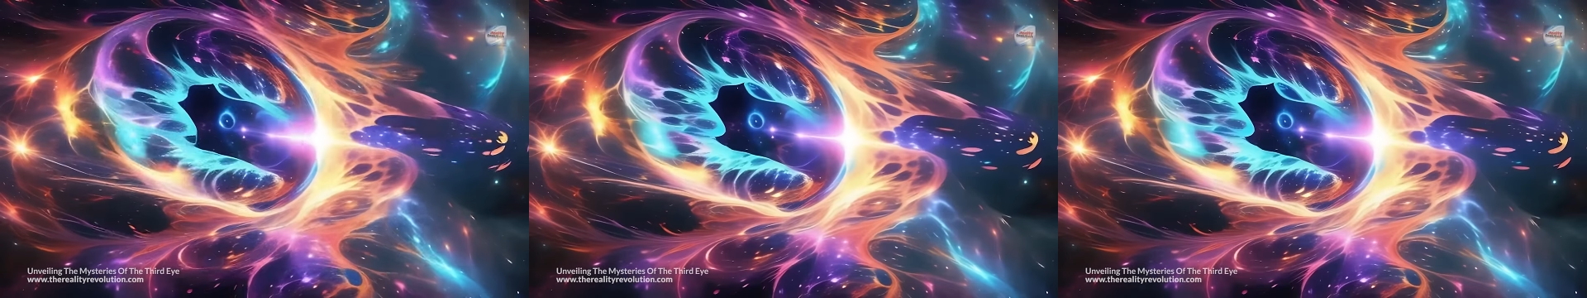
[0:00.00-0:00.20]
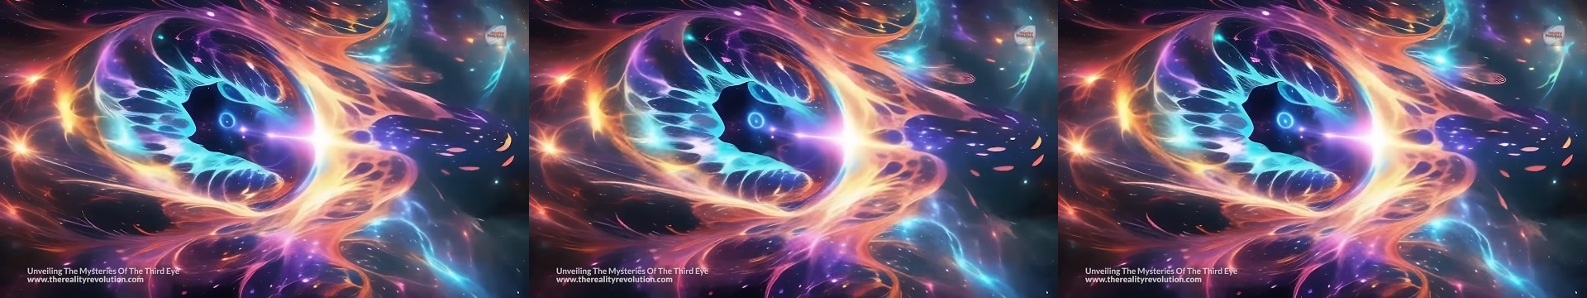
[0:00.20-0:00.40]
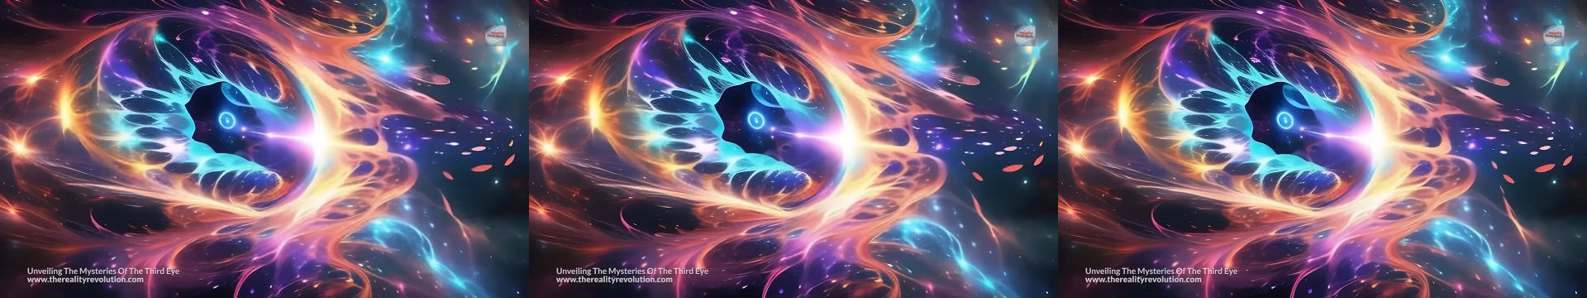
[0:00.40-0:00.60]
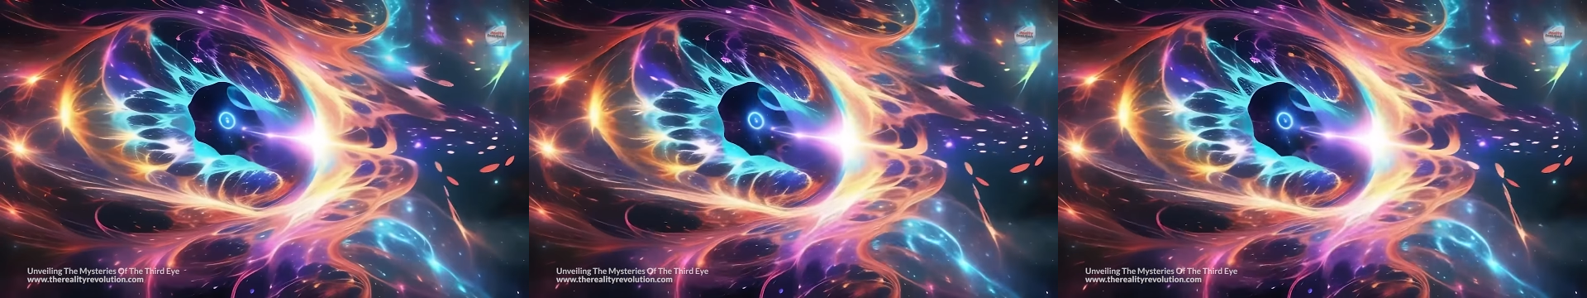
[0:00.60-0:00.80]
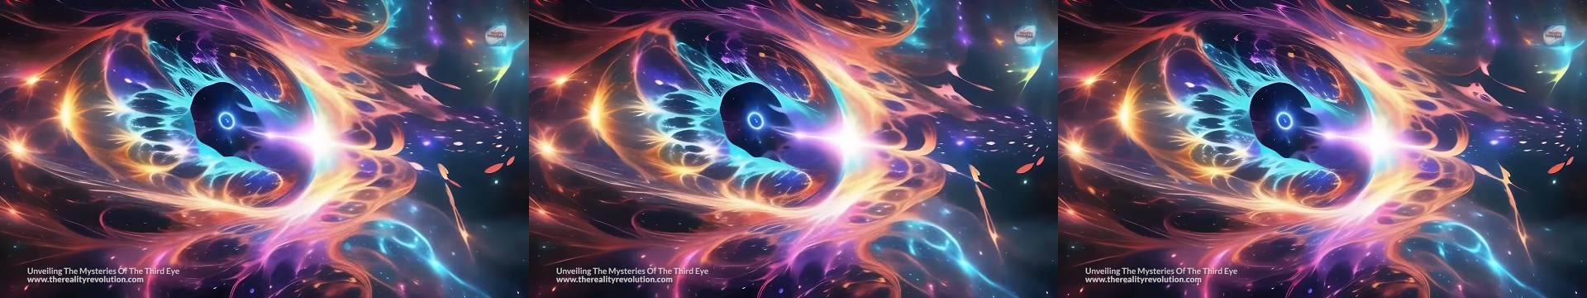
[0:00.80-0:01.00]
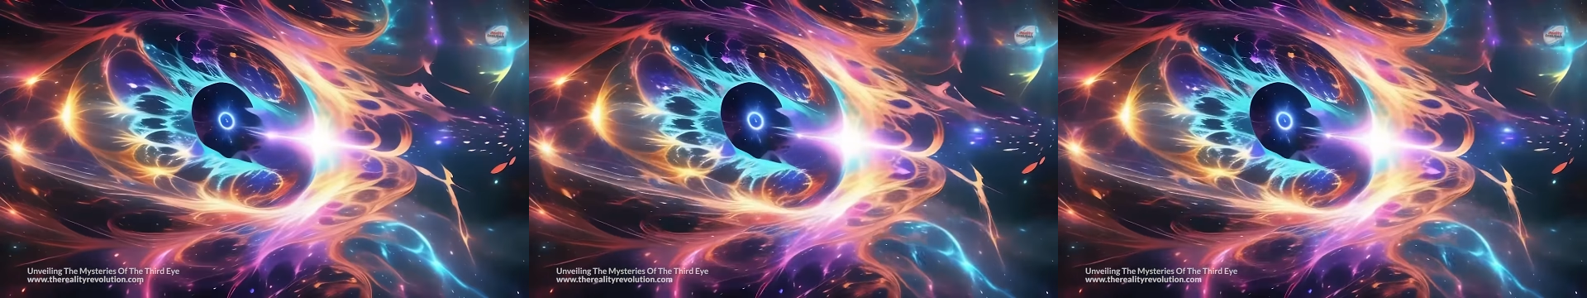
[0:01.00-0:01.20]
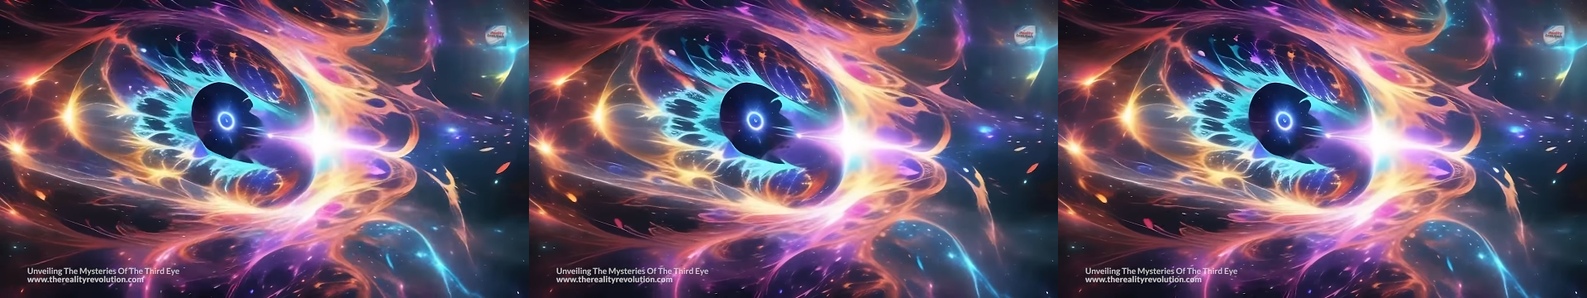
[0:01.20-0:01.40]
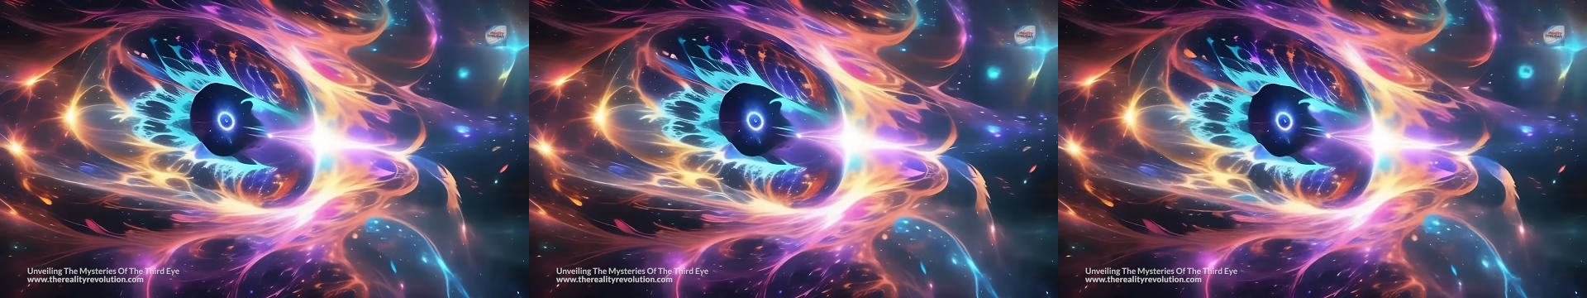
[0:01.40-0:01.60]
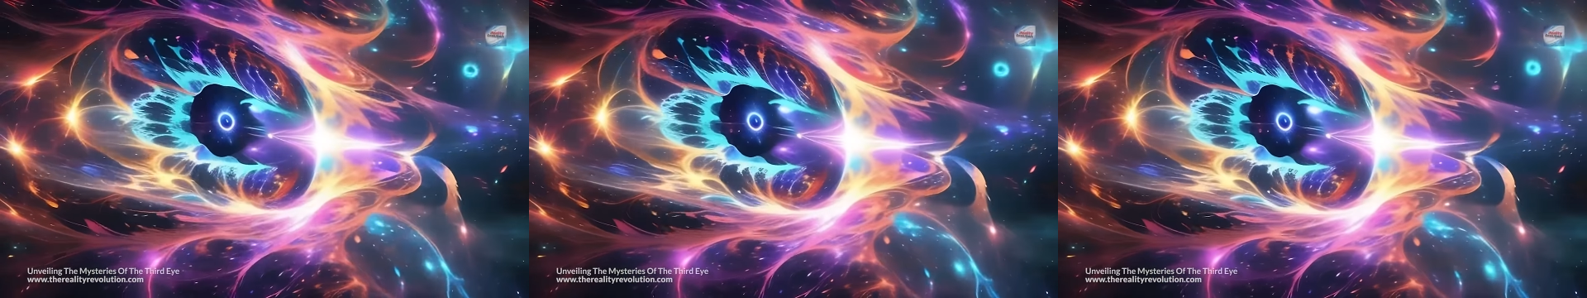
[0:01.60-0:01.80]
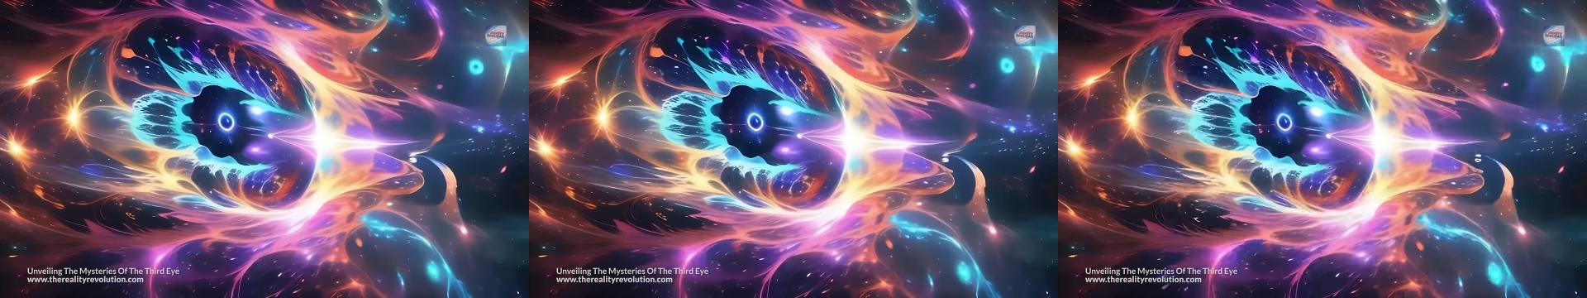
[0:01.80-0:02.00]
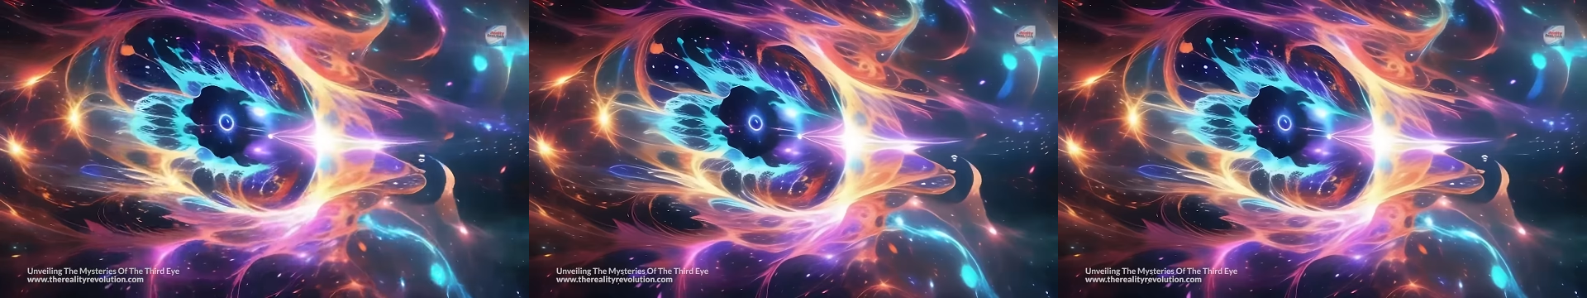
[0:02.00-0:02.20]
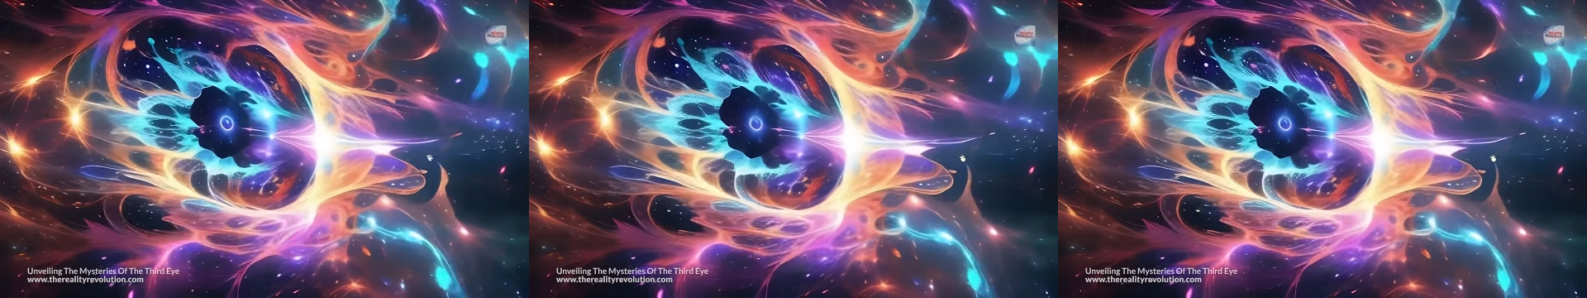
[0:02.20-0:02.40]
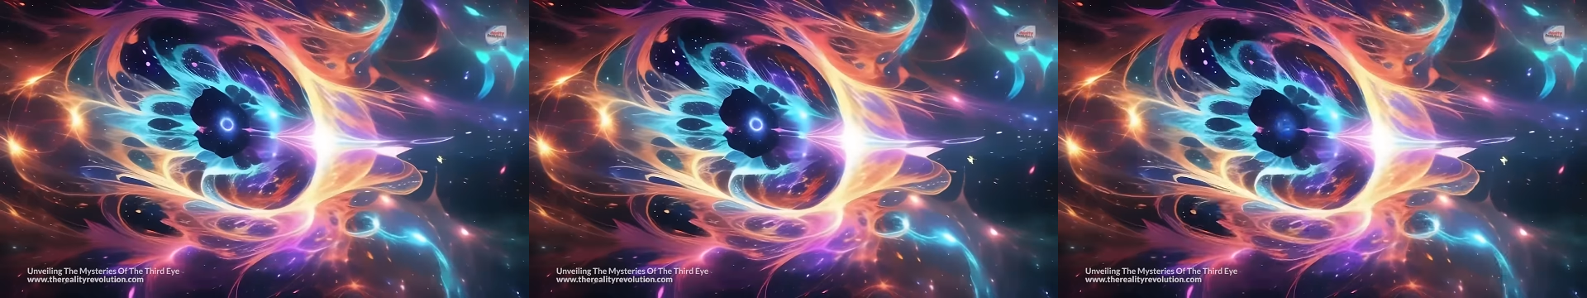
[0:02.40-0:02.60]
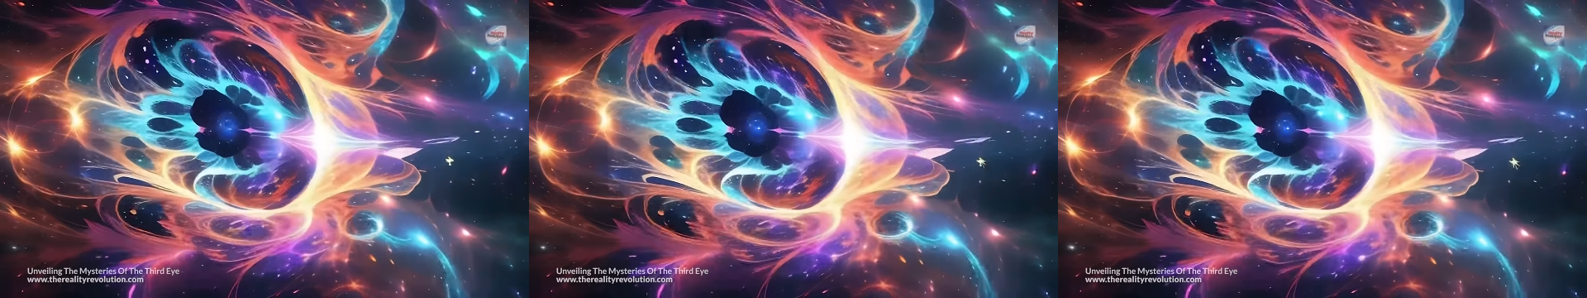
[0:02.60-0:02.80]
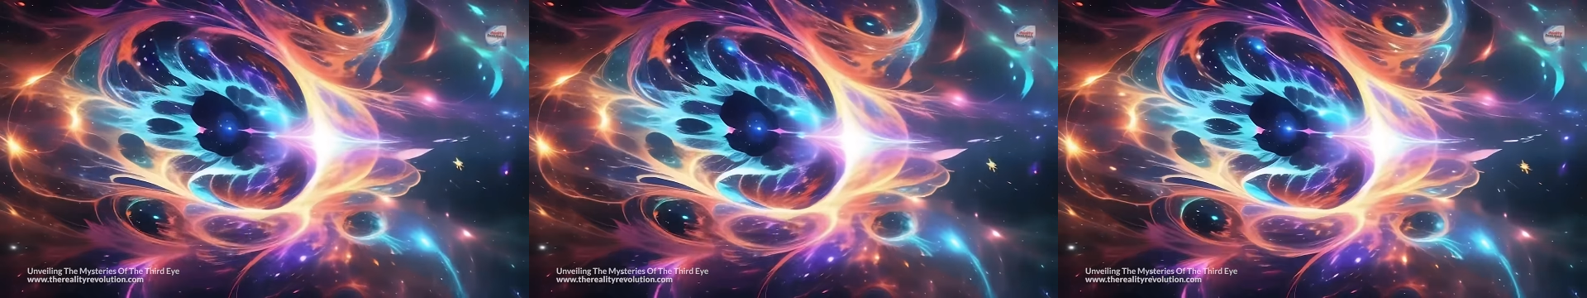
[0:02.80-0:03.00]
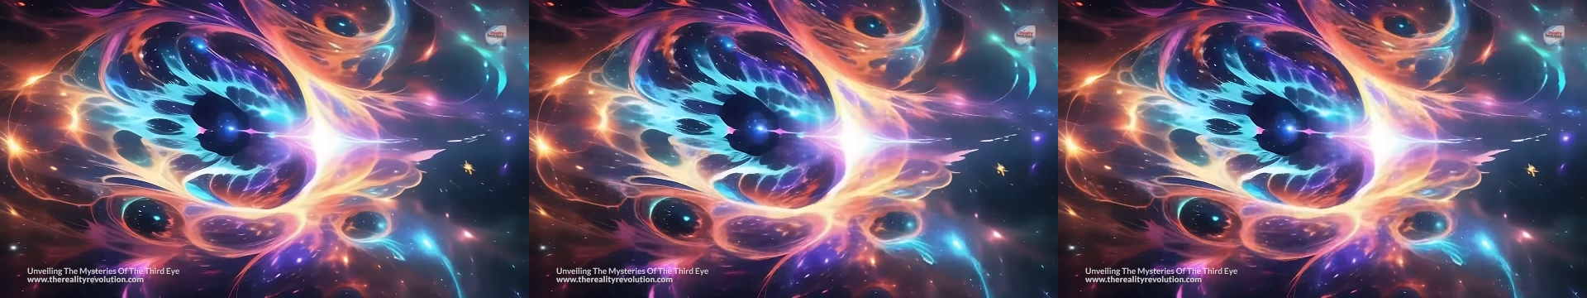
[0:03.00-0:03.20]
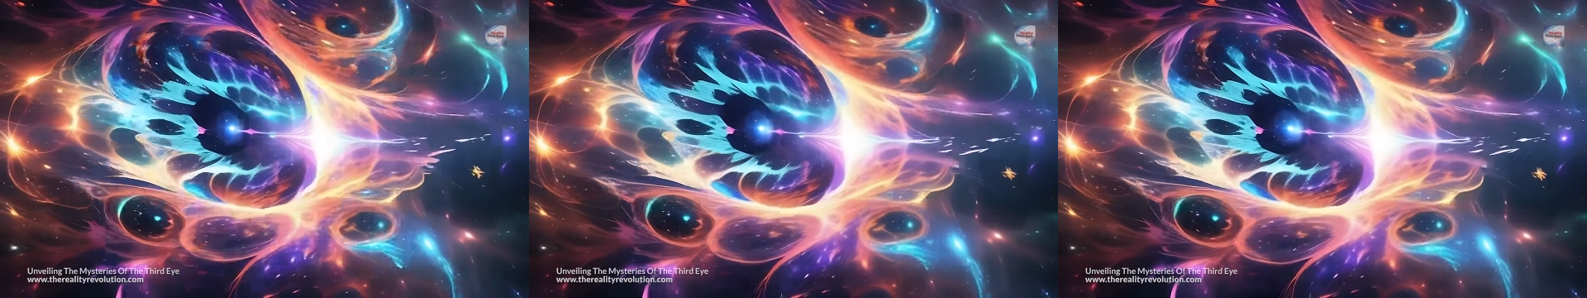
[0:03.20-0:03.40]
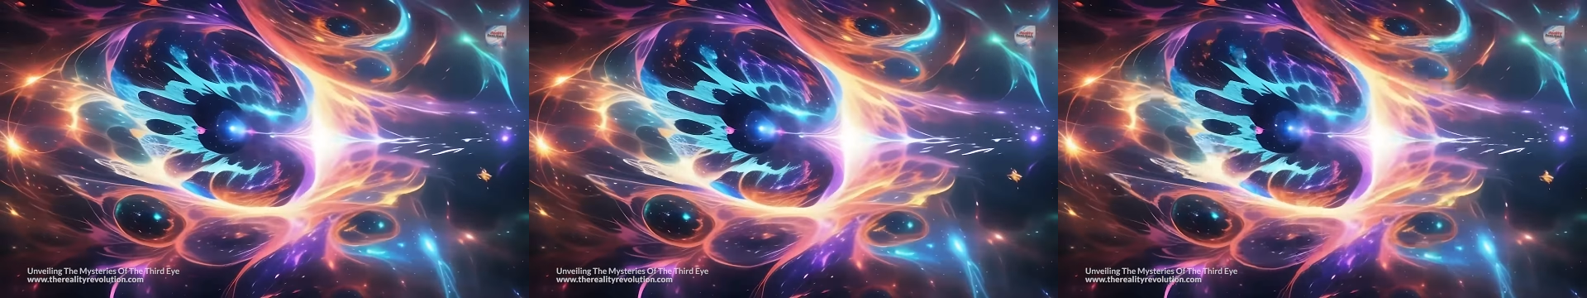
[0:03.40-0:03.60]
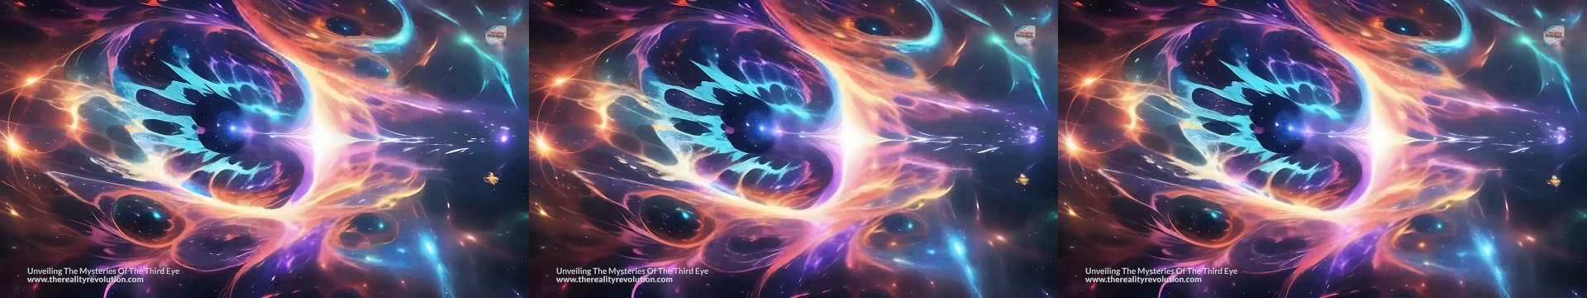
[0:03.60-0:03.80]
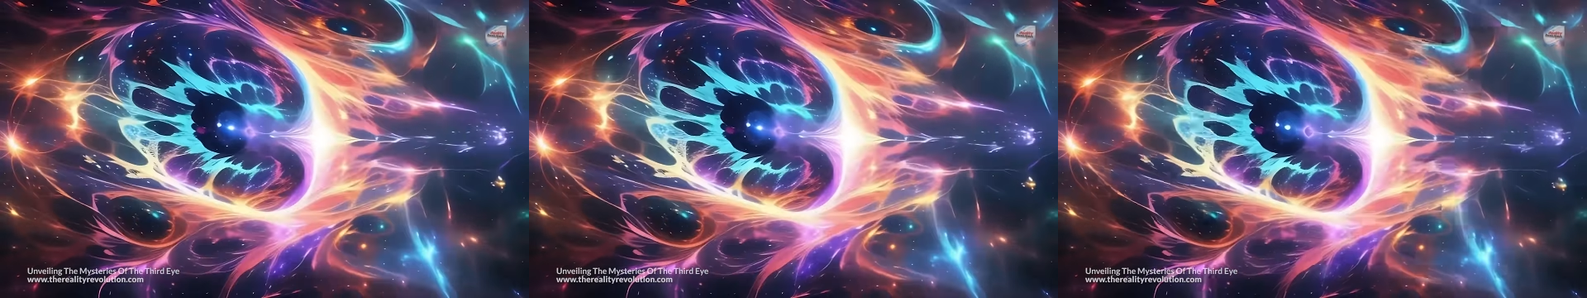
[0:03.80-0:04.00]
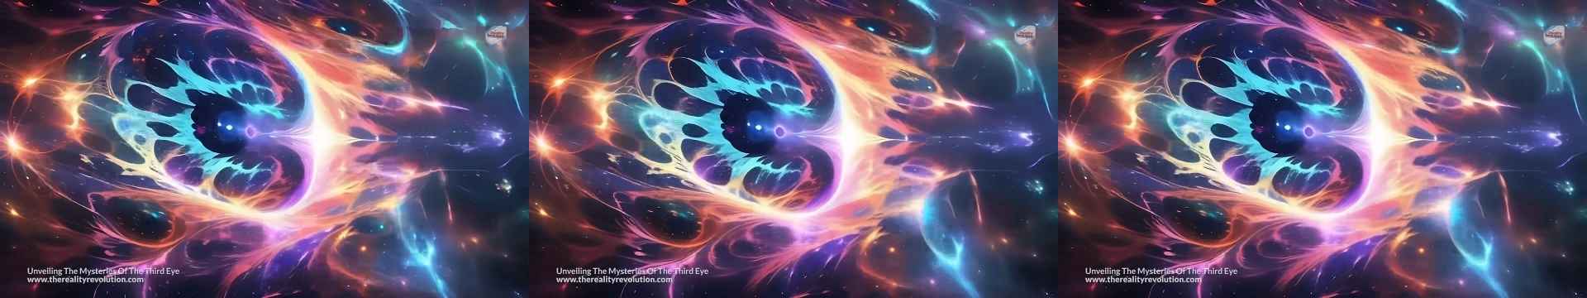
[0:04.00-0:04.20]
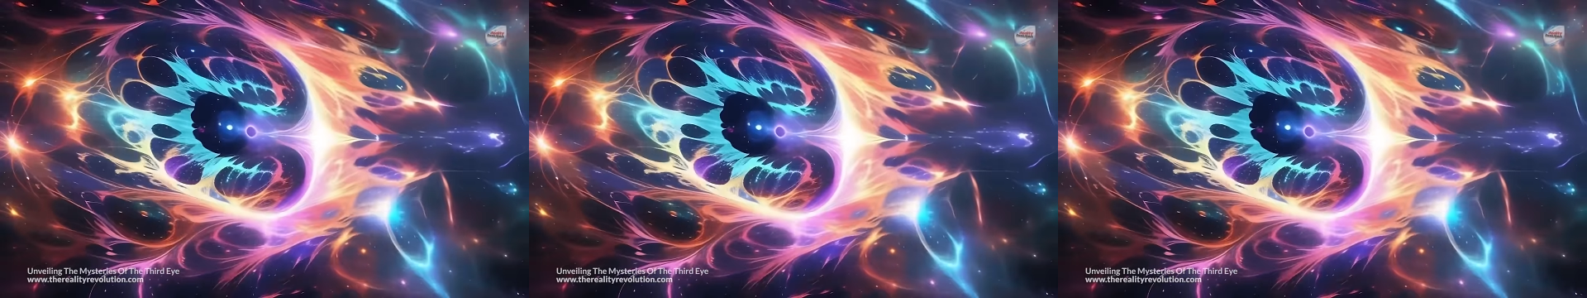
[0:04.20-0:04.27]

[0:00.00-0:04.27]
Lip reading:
(no speaker visible)